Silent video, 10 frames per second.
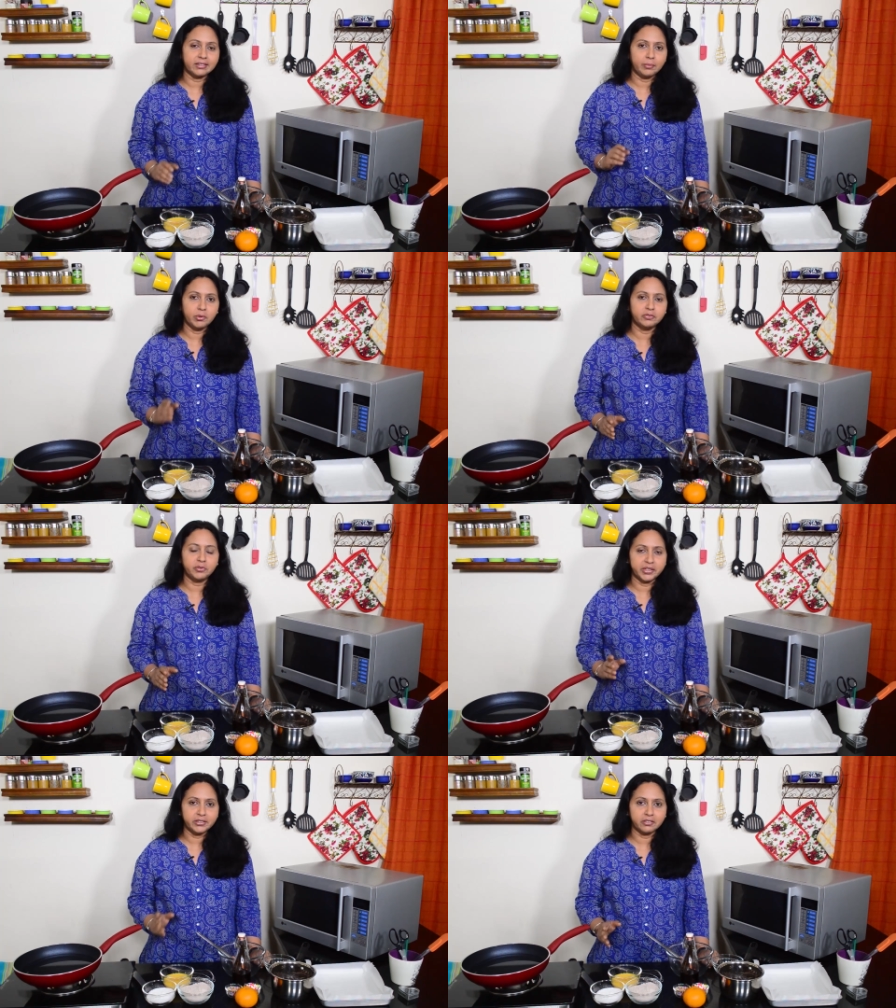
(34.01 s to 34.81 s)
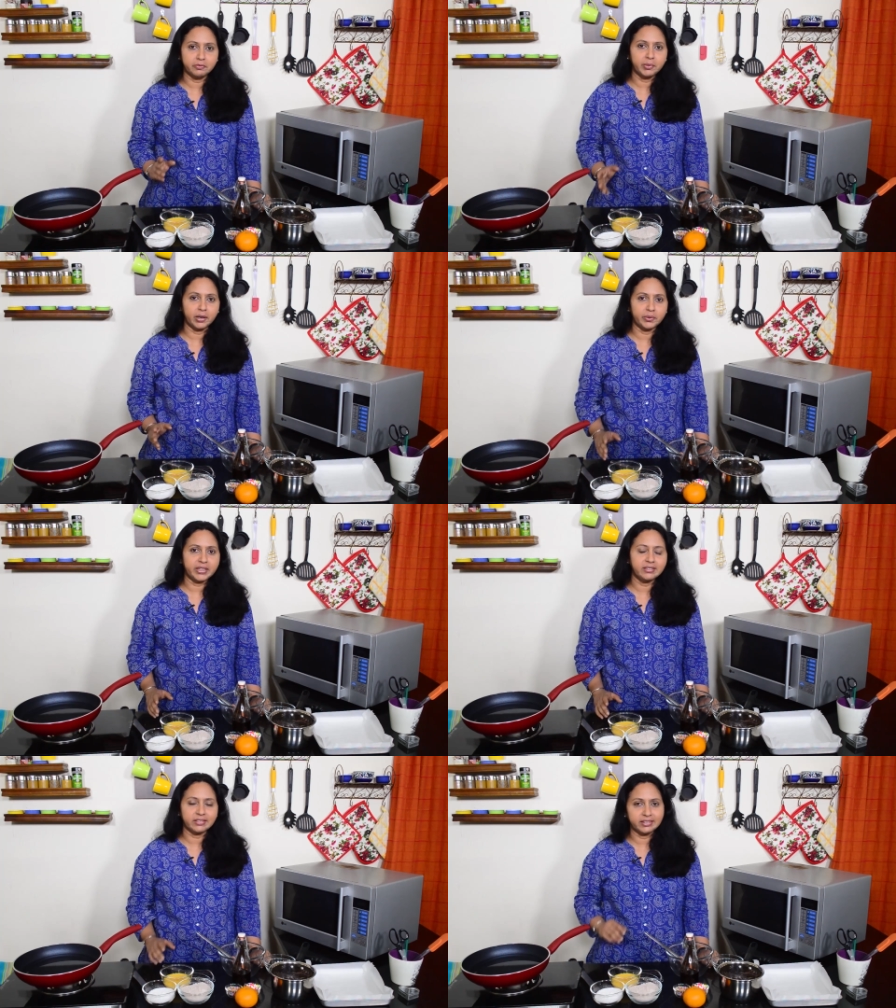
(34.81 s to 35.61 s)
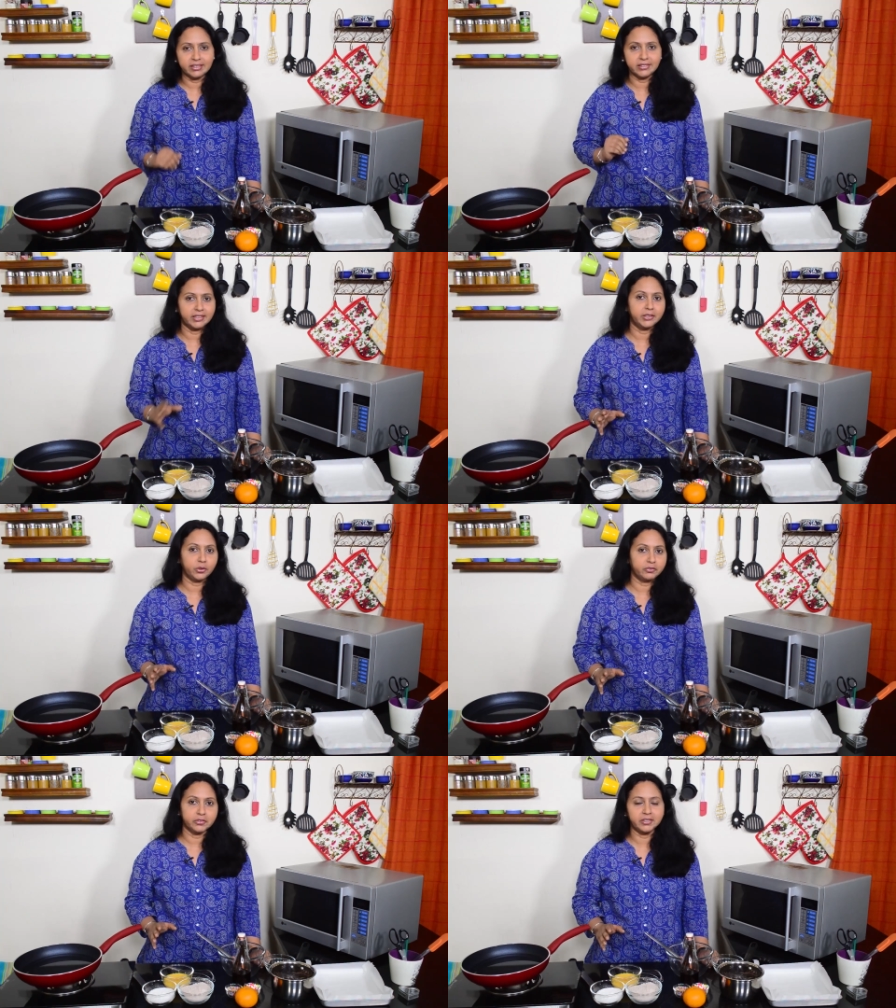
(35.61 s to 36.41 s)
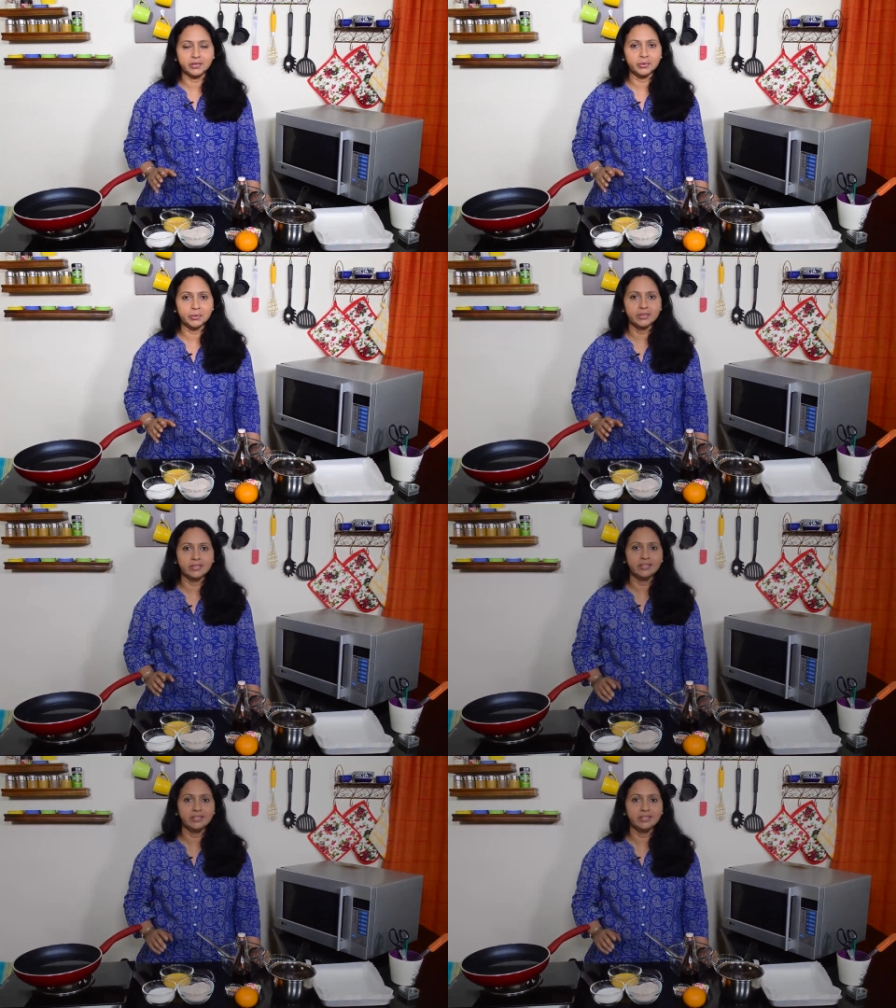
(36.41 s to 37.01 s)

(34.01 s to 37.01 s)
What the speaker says: a couple of trays of brownies and then send it off to school.